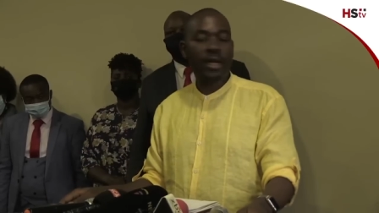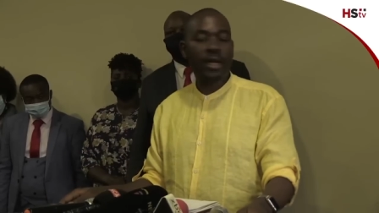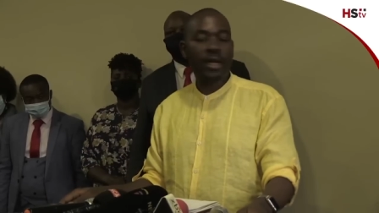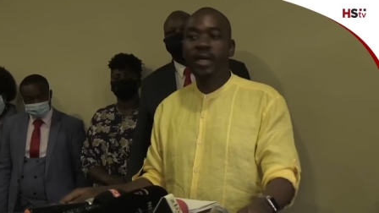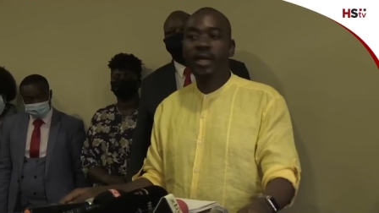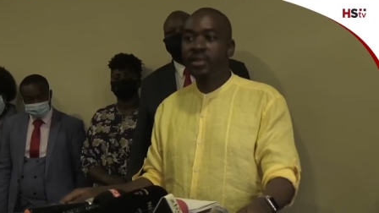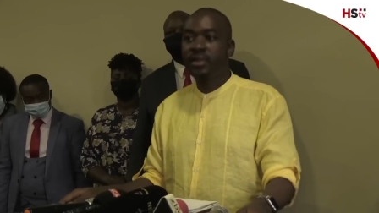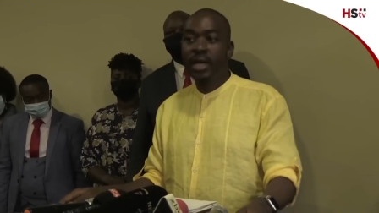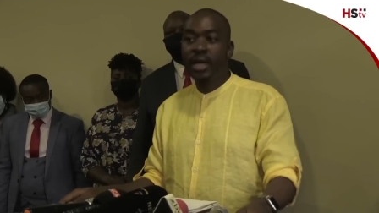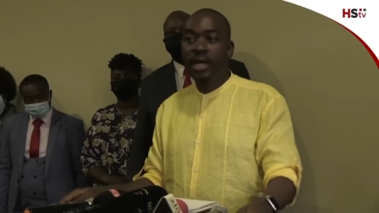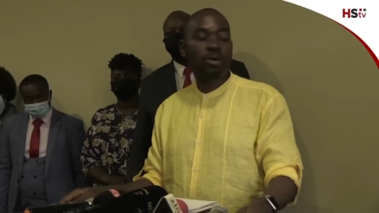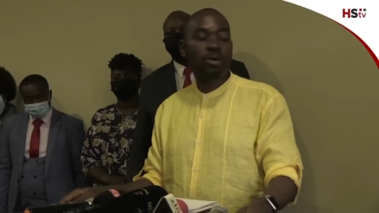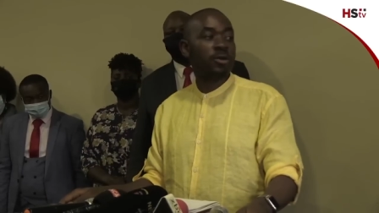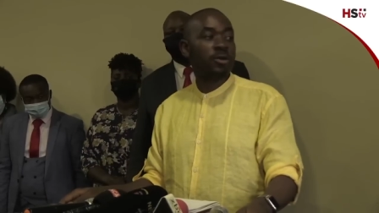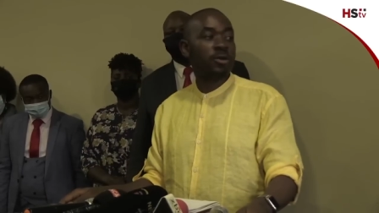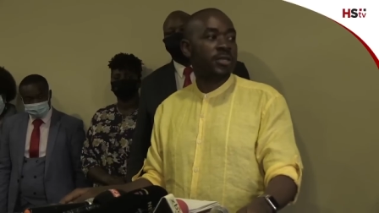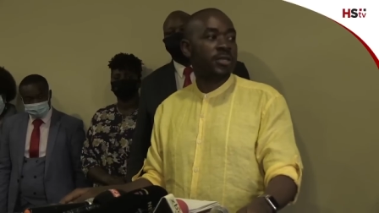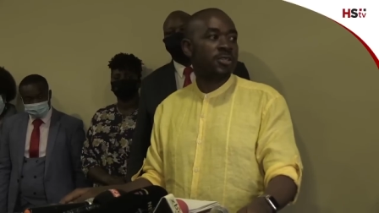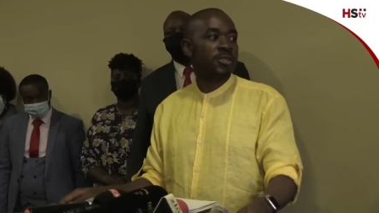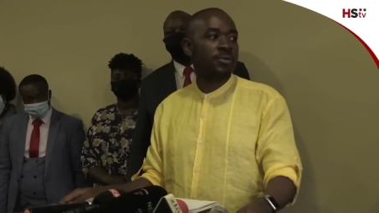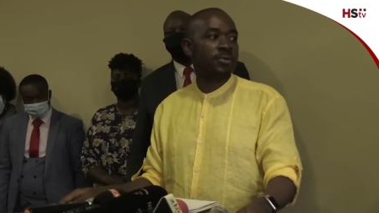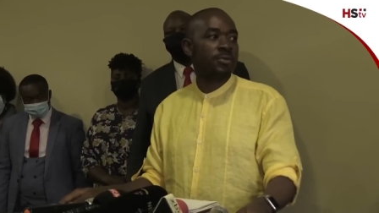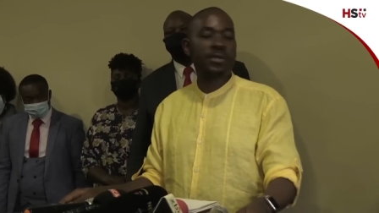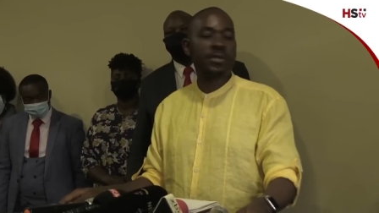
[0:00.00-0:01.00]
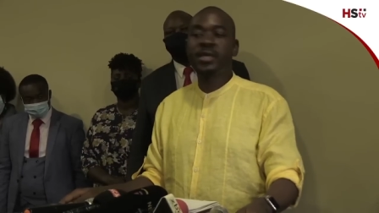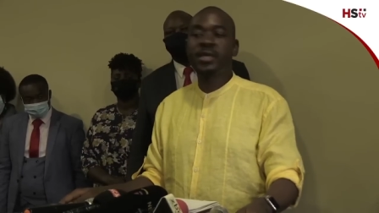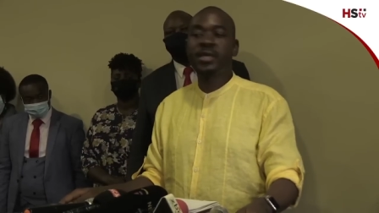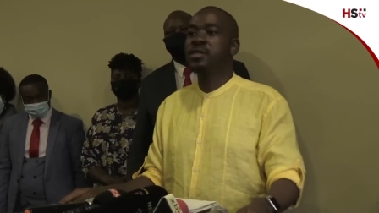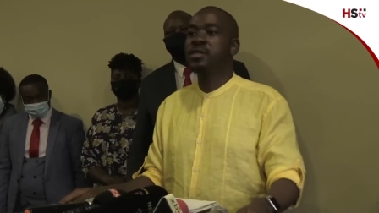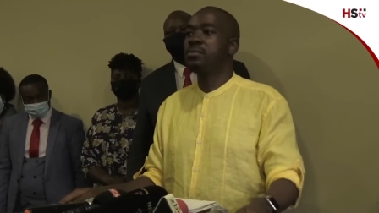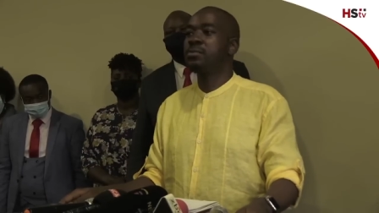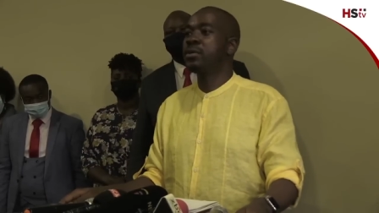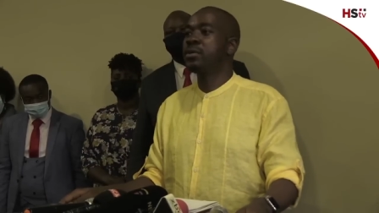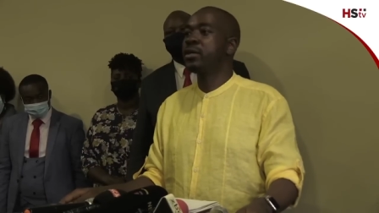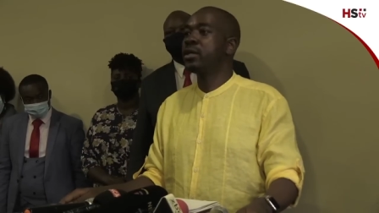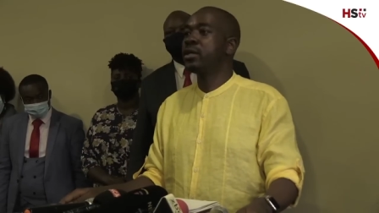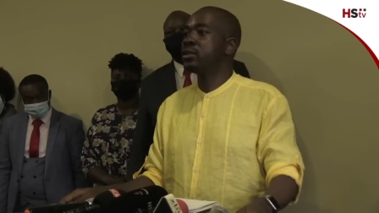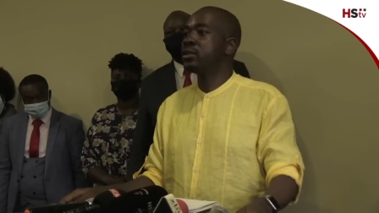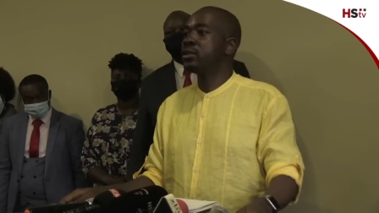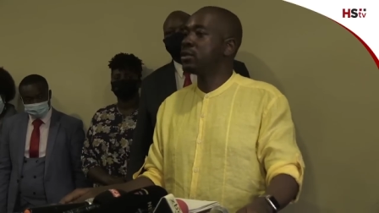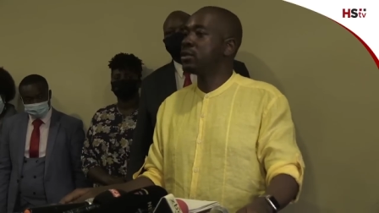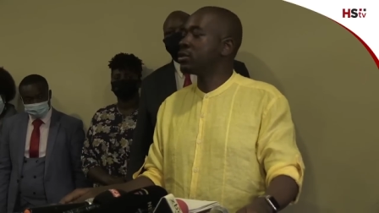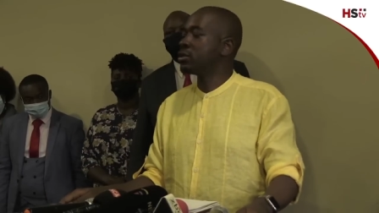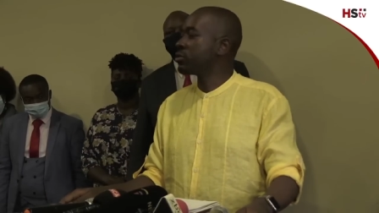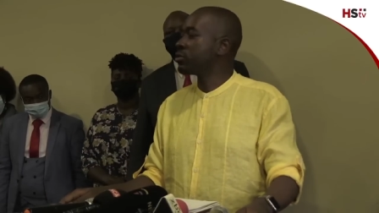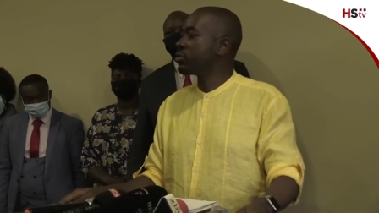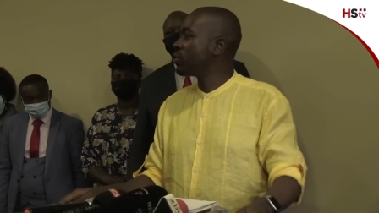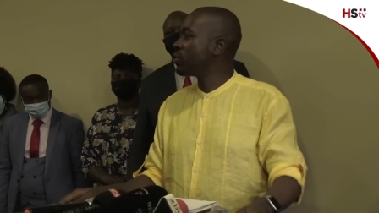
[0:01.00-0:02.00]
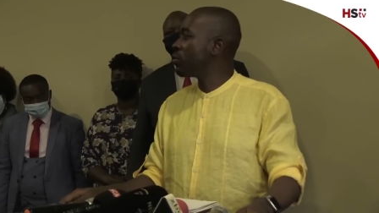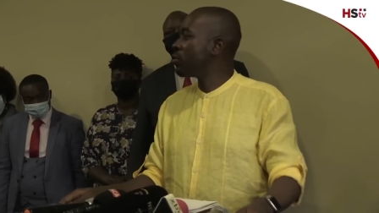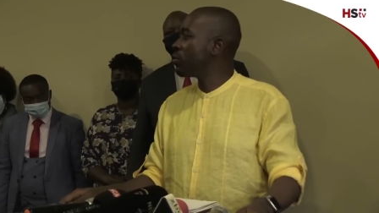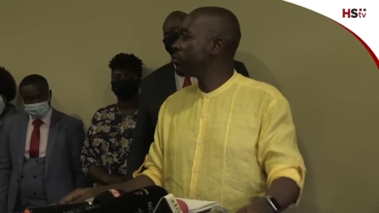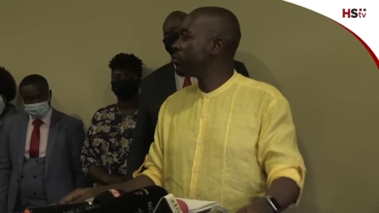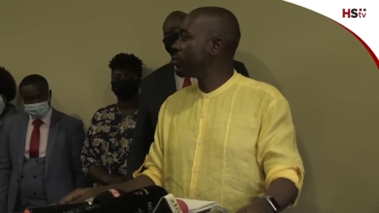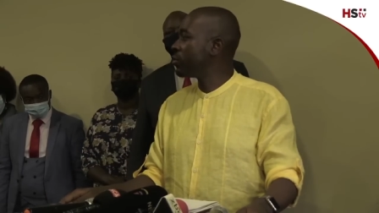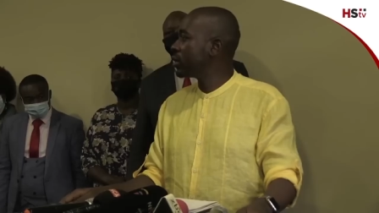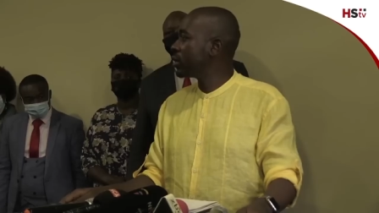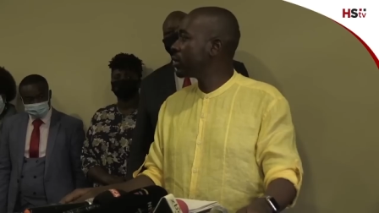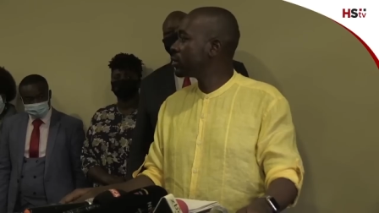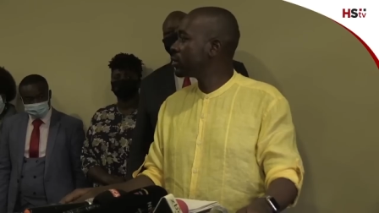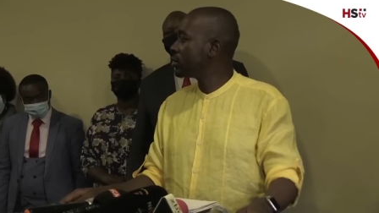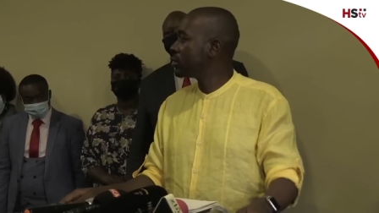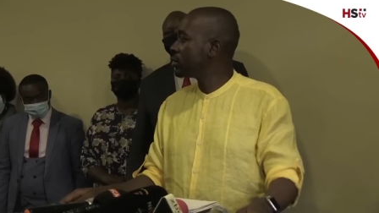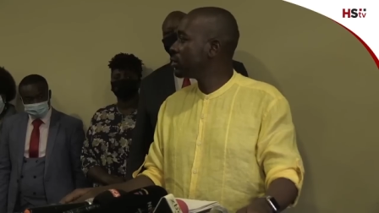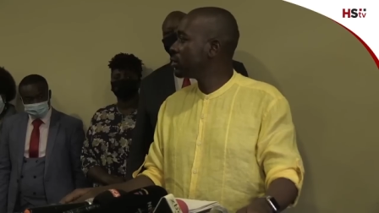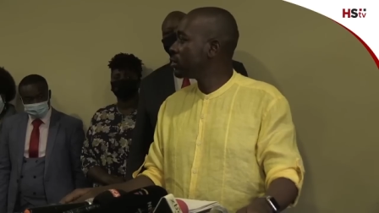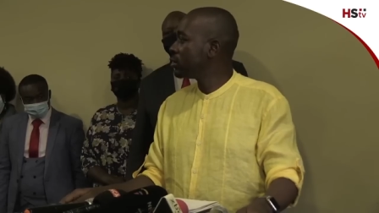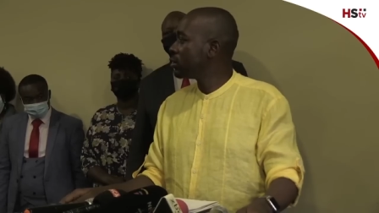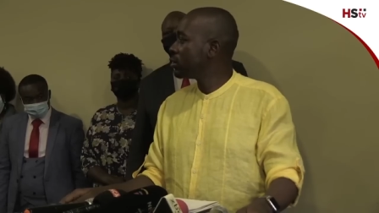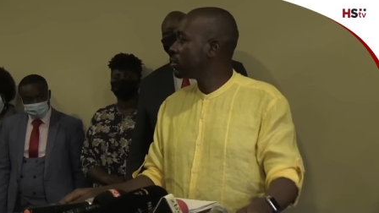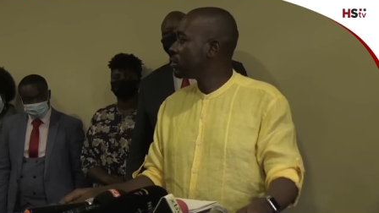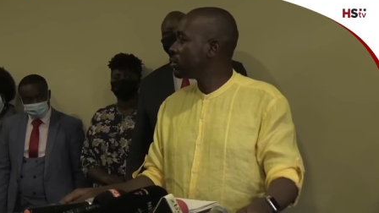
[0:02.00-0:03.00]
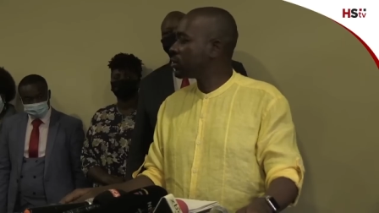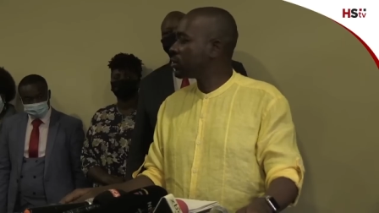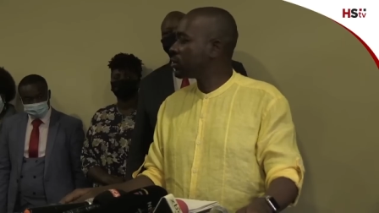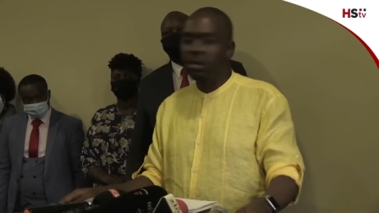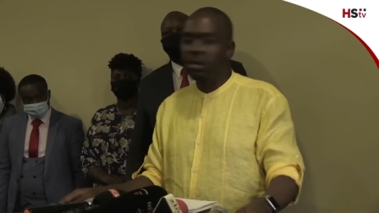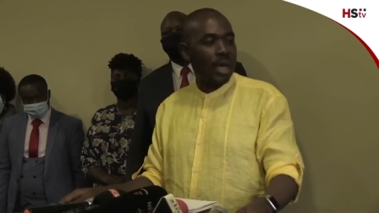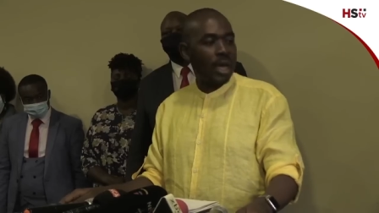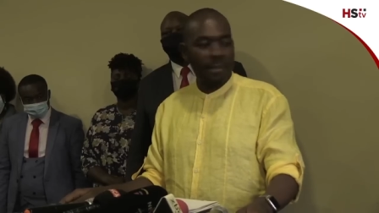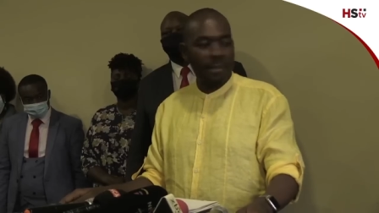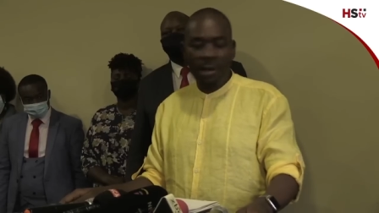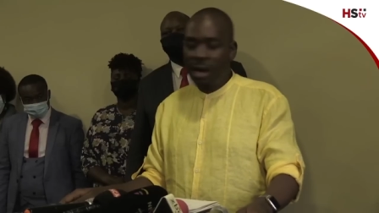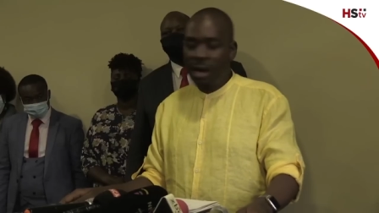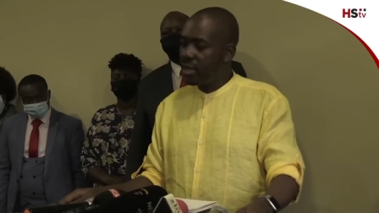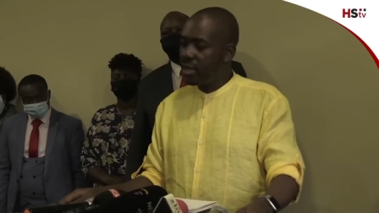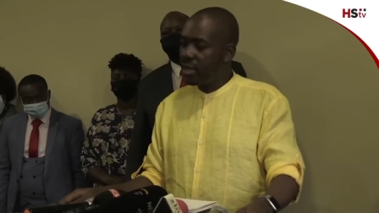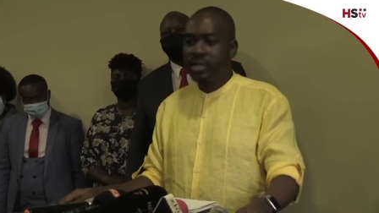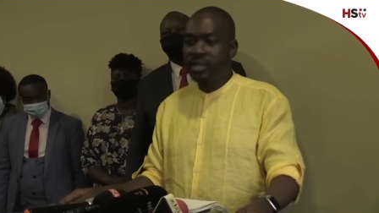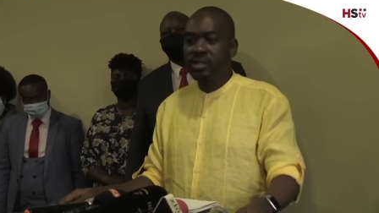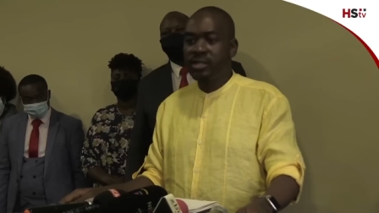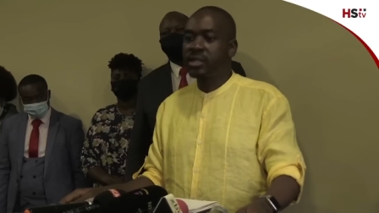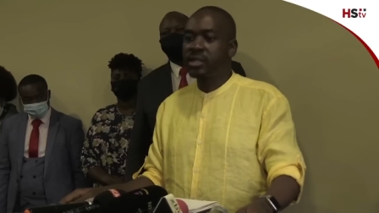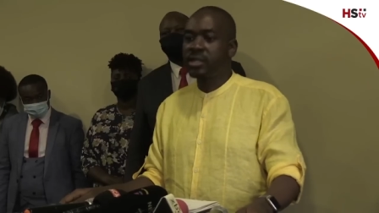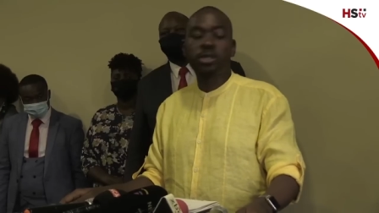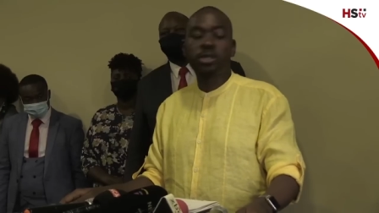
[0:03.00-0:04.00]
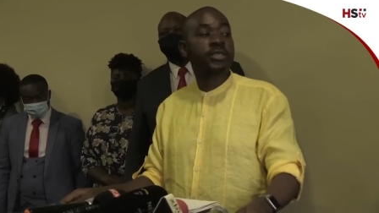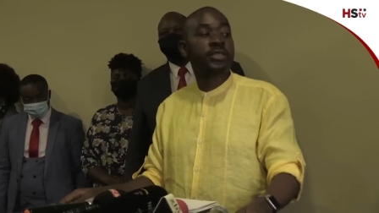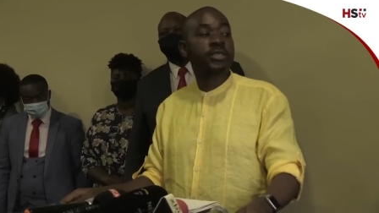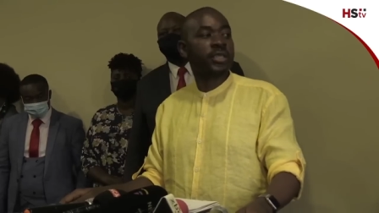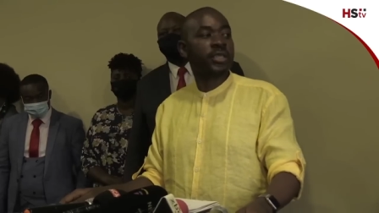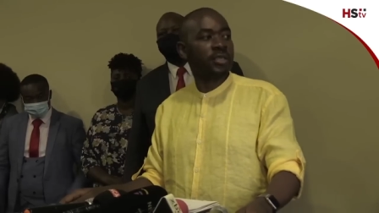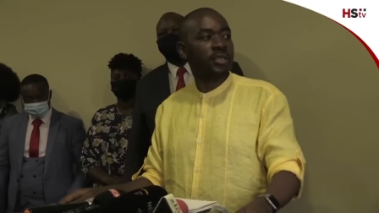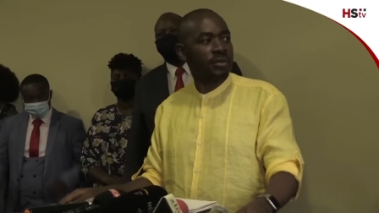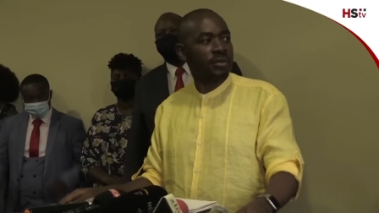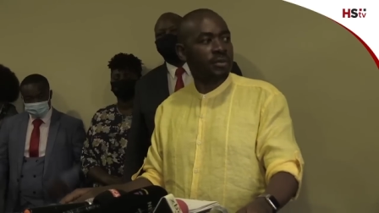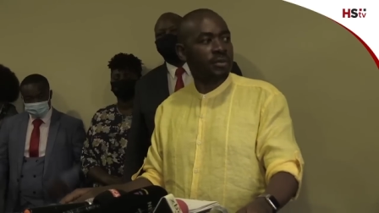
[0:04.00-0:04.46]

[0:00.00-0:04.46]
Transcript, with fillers: And that continues to be the inspiration as we go forward. It's not about the institution.